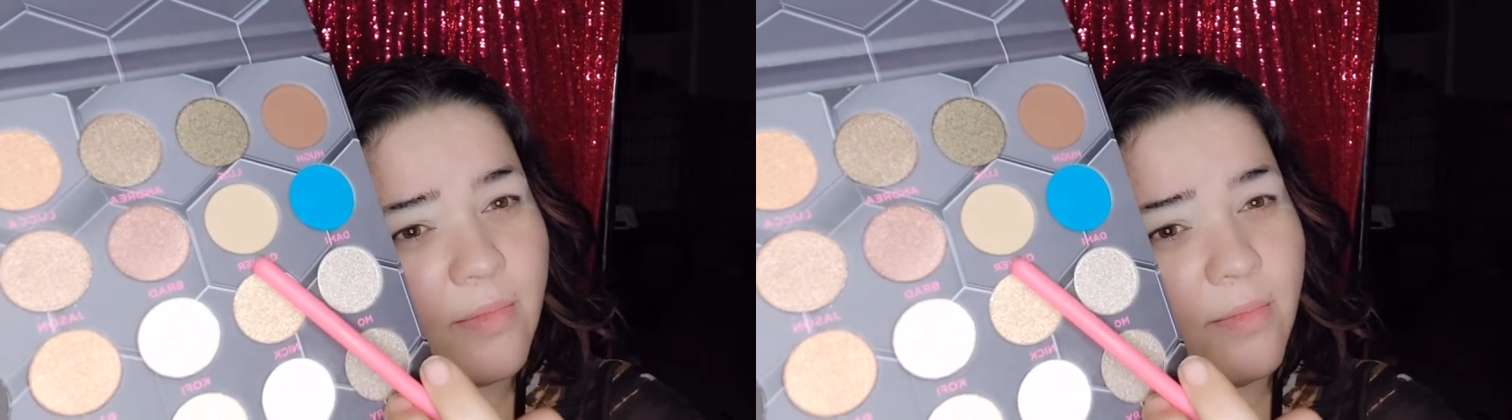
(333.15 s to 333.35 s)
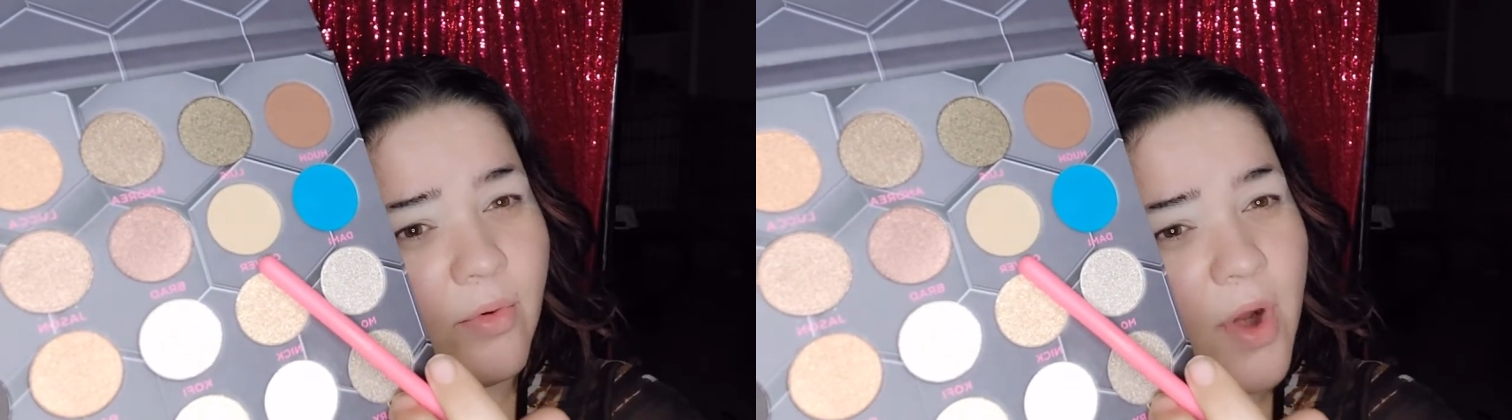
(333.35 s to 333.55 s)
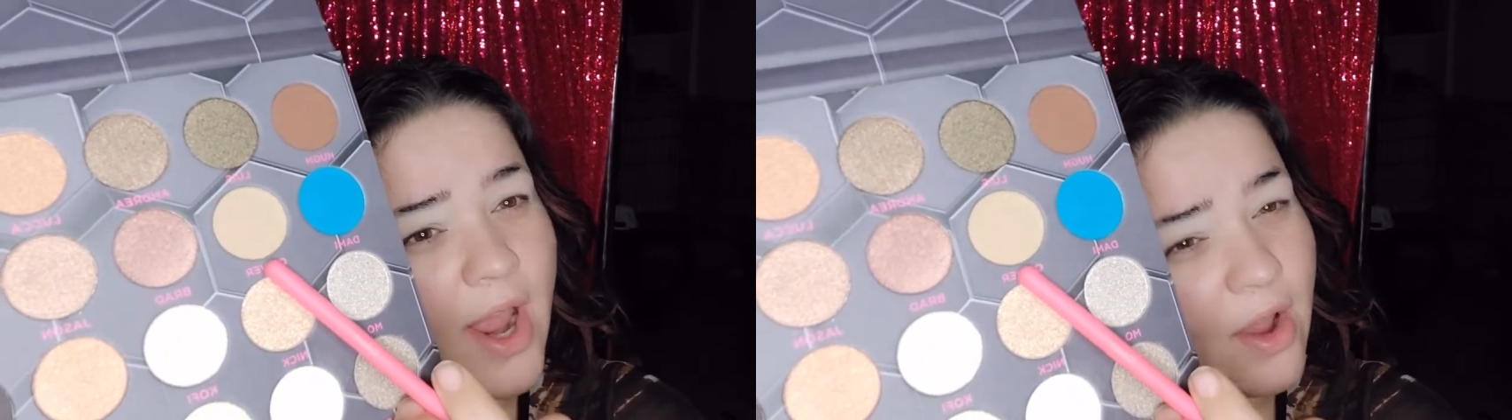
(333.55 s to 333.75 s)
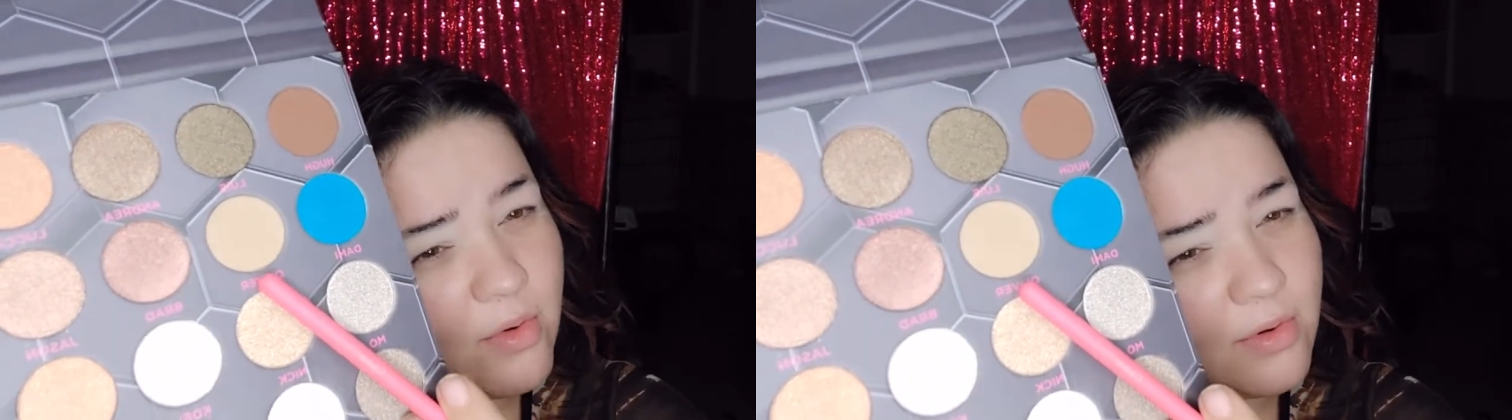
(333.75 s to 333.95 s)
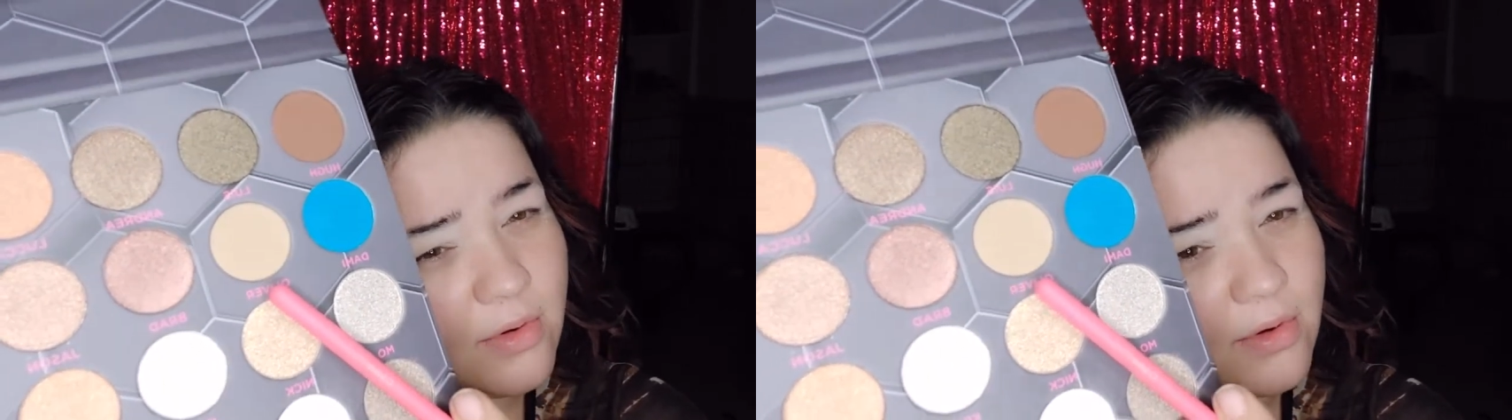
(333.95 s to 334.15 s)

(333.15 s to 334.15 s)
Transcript: brown.